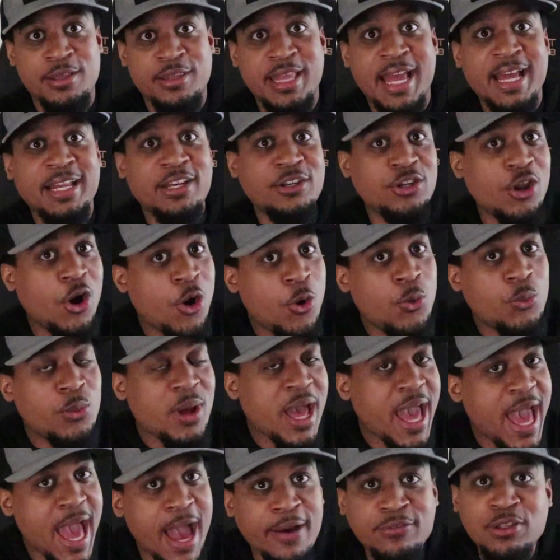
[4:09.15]
that
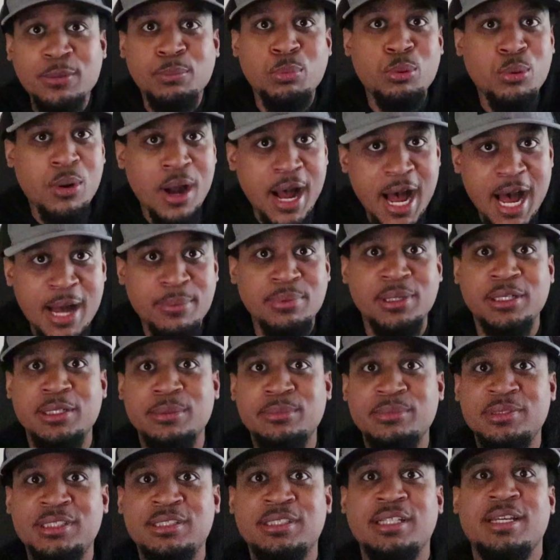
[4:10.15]
don't have the
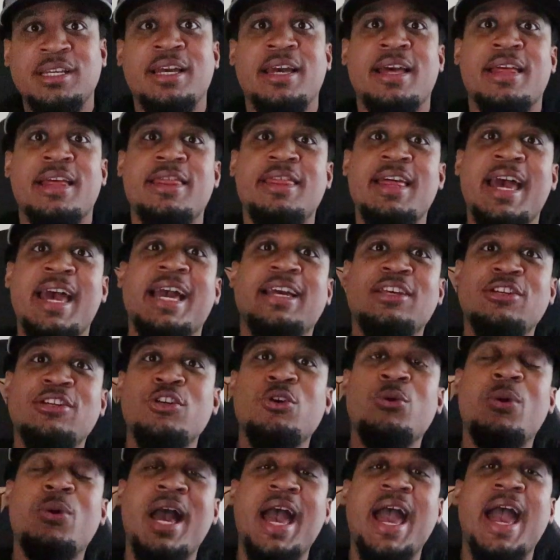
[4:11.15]
problems that
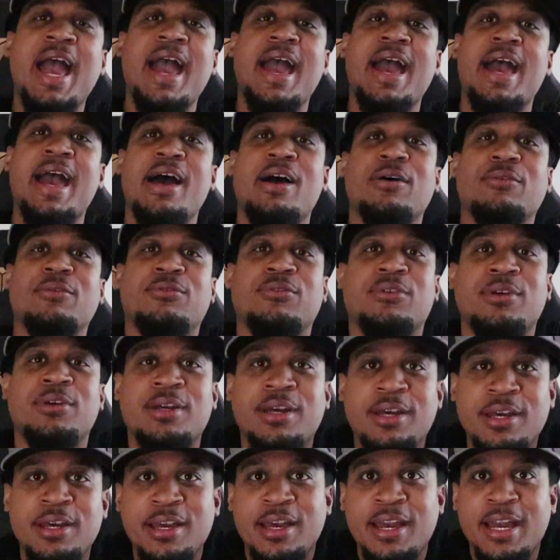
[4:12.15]
you have.
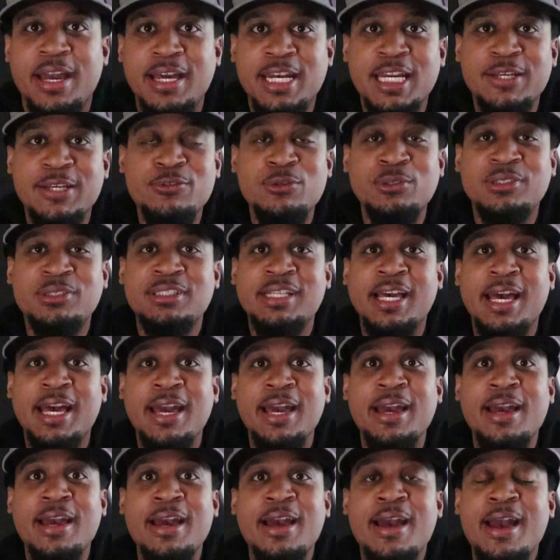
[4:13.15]
And if you
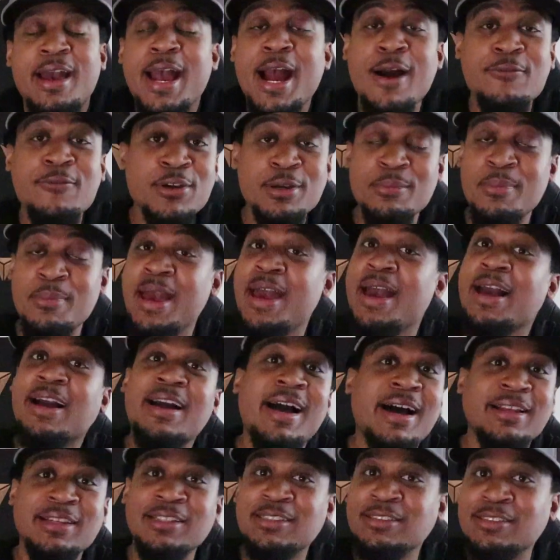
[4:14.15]
say, every
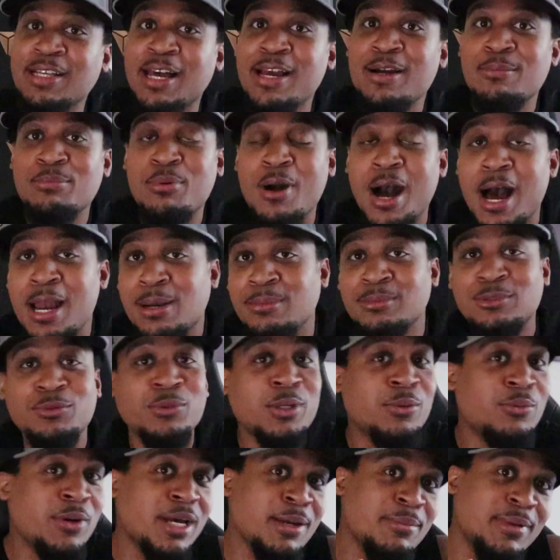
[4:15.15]
man got the same problems
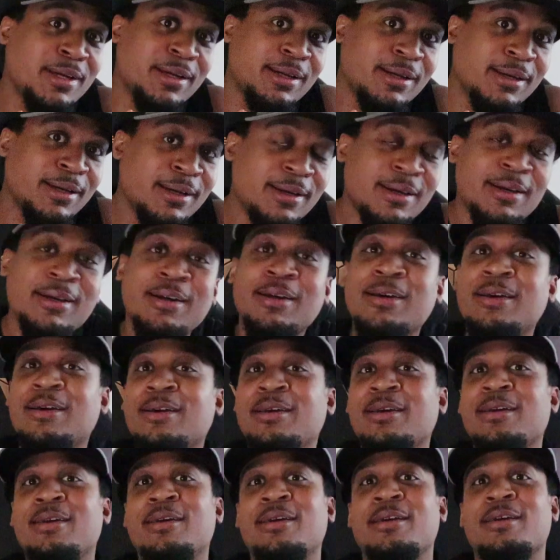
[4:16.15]
with women,
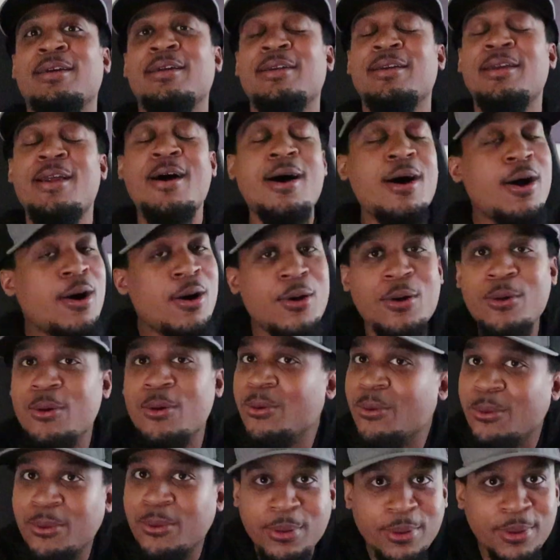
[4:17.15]

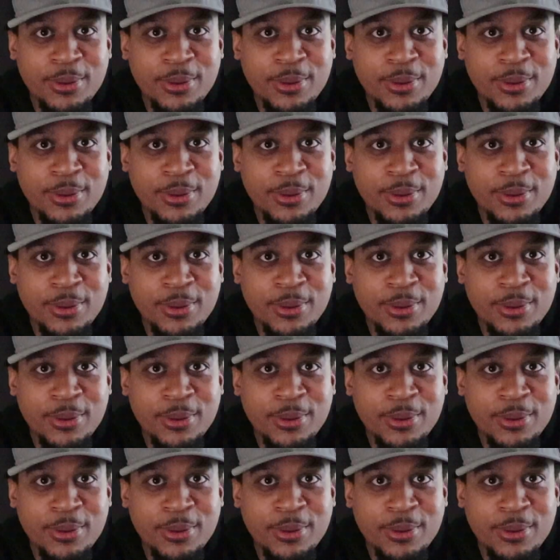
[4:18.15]
no.